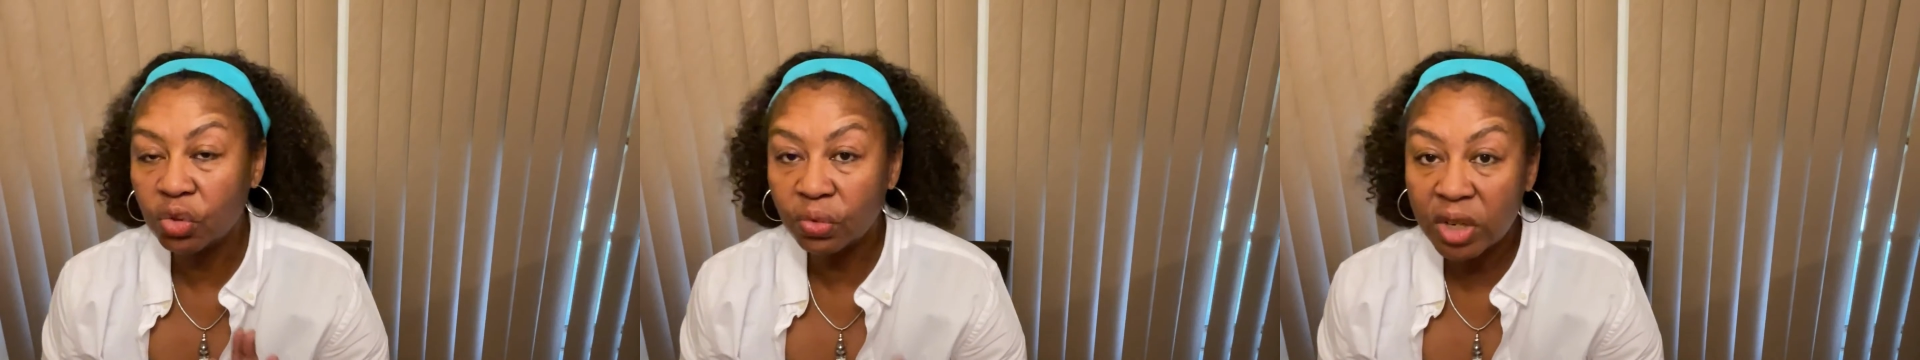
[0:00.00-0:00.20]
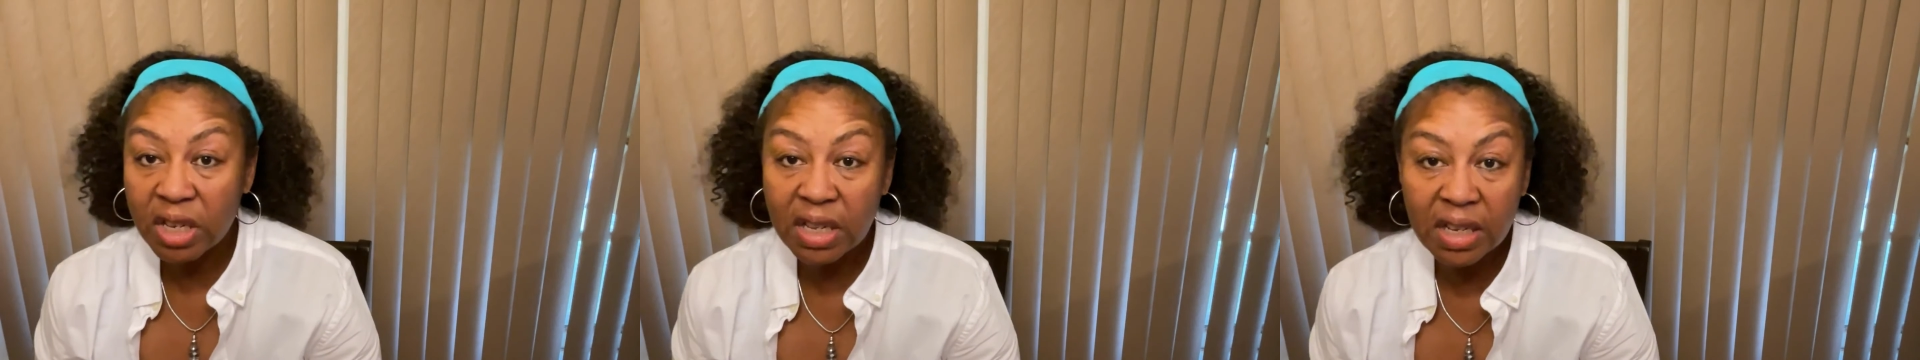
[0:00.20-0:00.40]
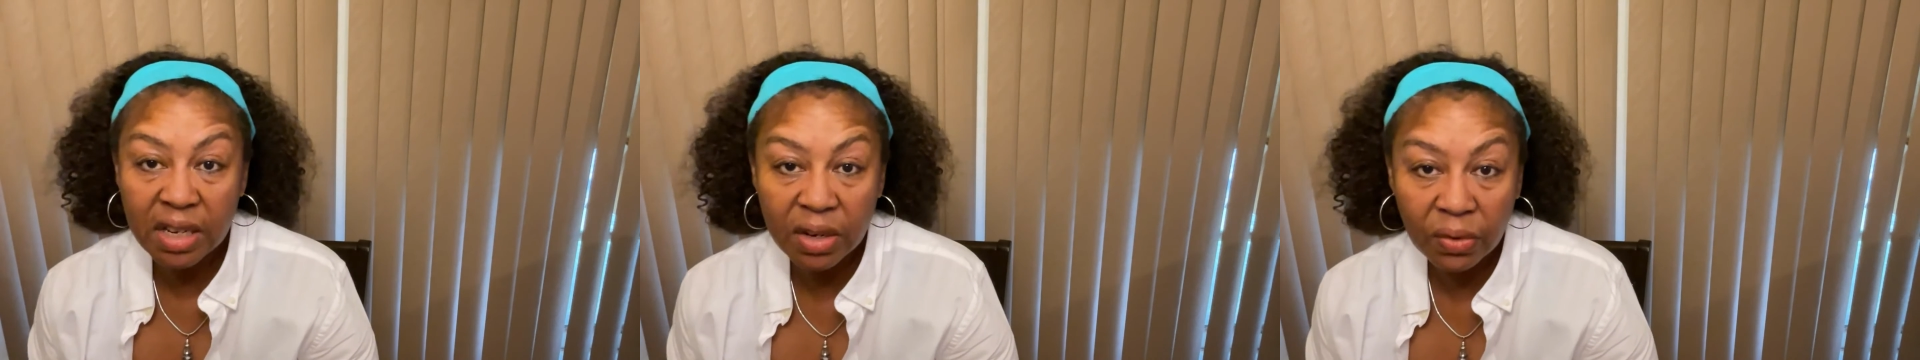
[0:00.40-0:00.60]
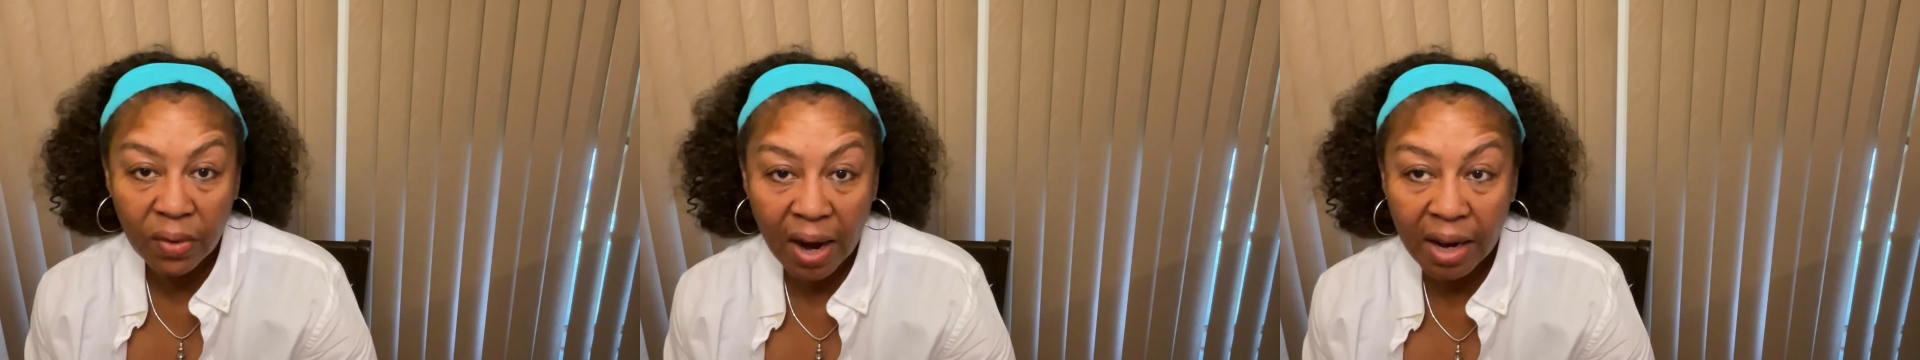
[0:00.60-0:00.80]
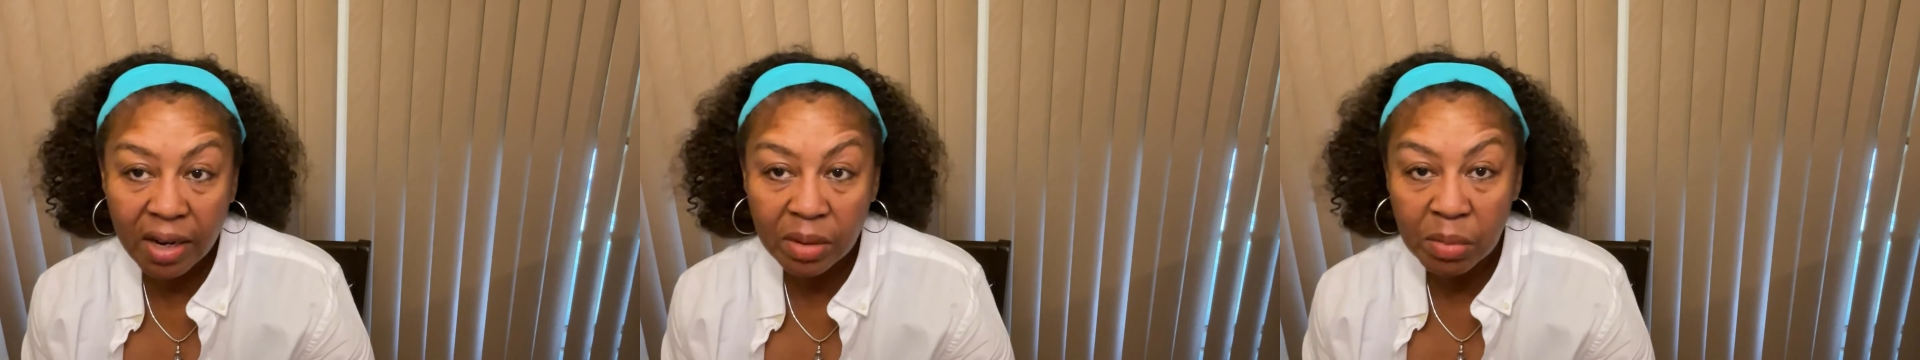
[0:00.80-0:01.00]
reading and
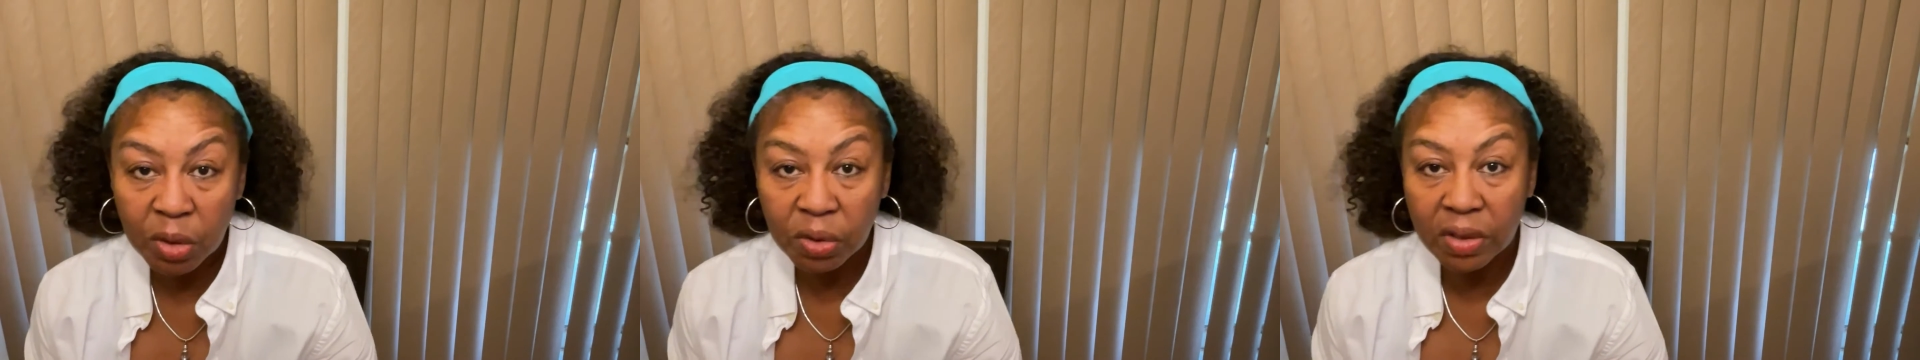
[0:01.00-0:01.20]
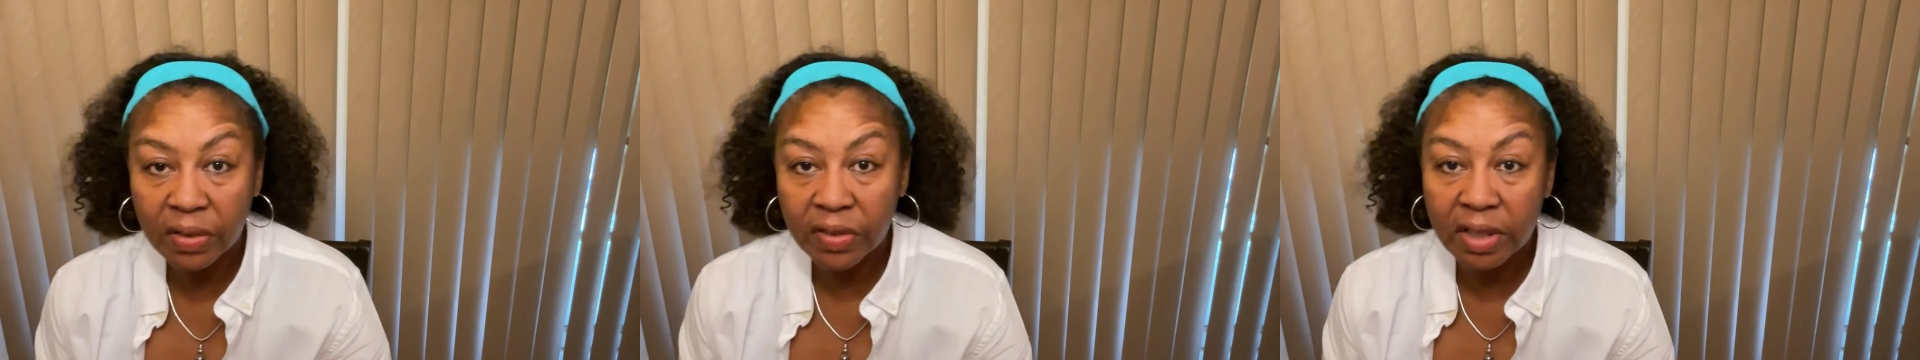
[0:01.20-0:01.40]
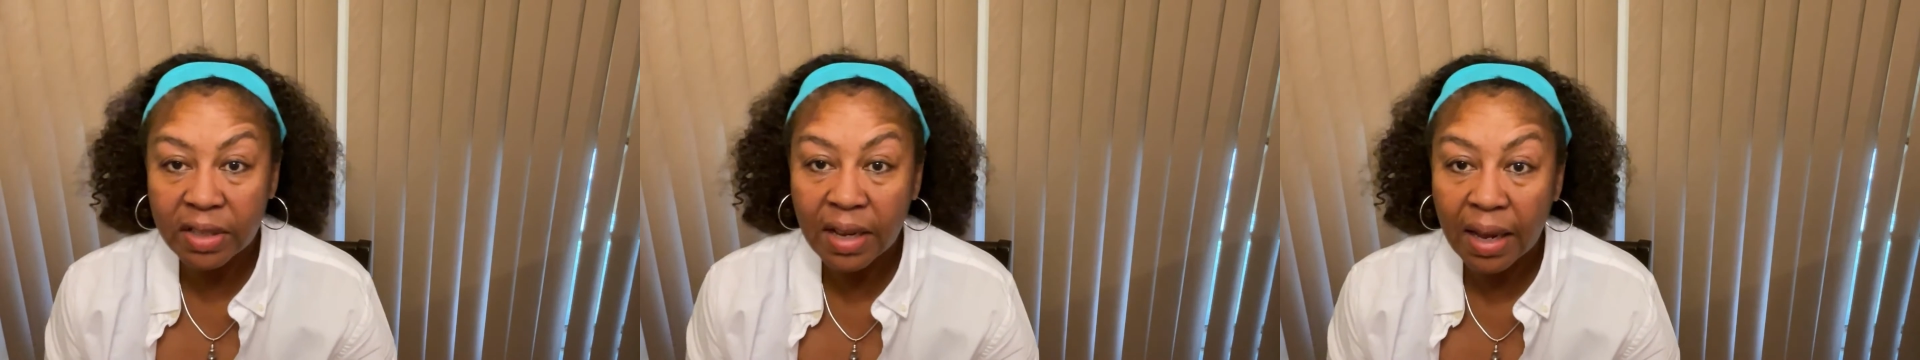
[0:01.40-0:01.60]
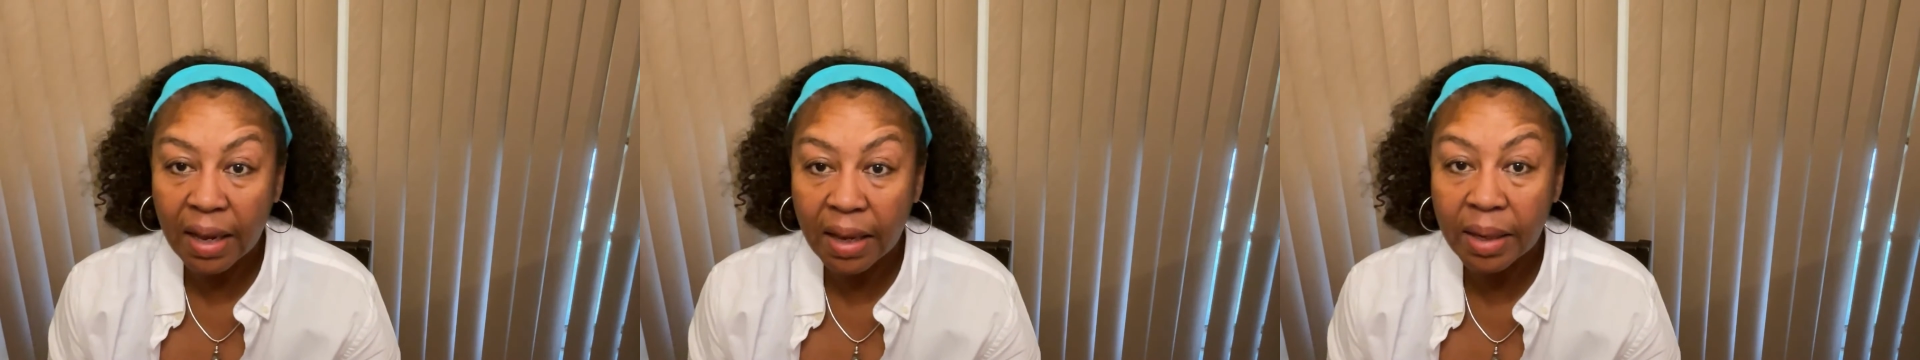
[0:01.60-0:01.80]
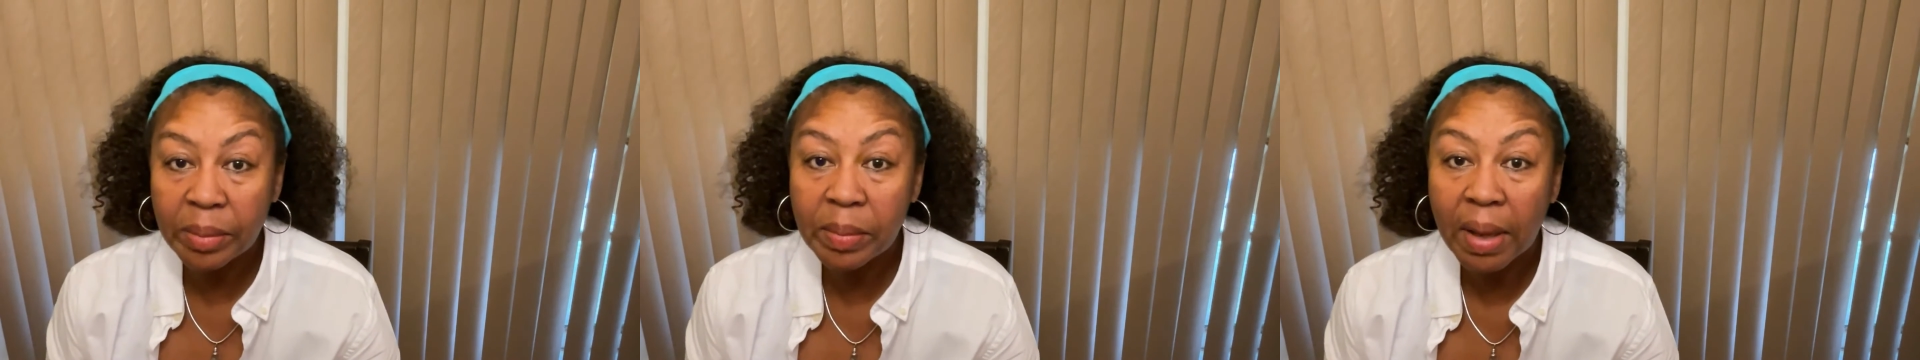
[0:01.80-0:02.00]
writing most of the
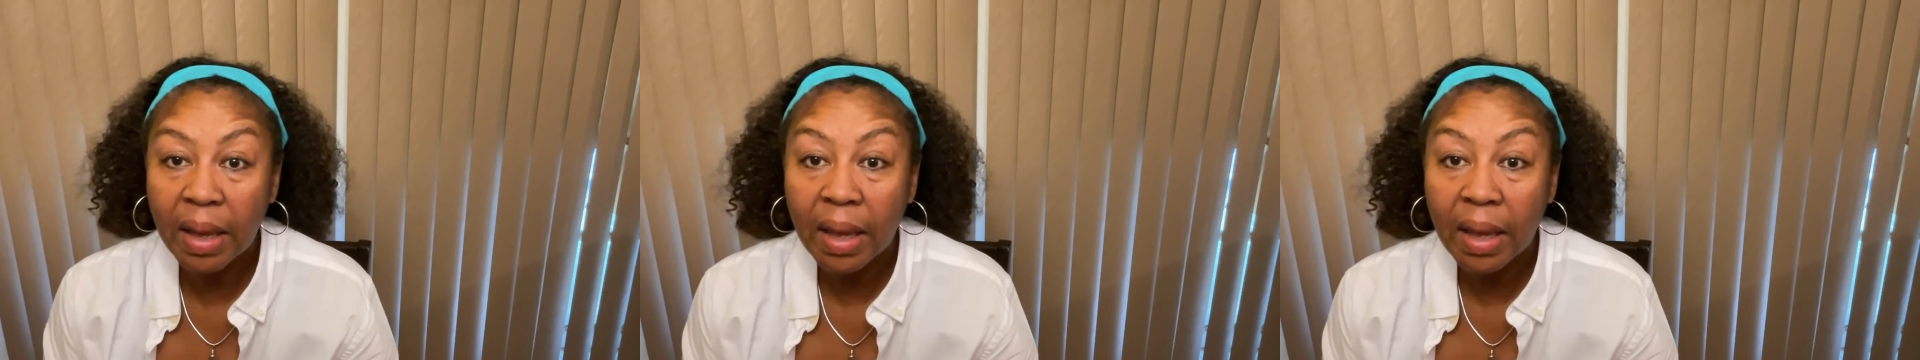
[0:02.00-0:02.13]
time.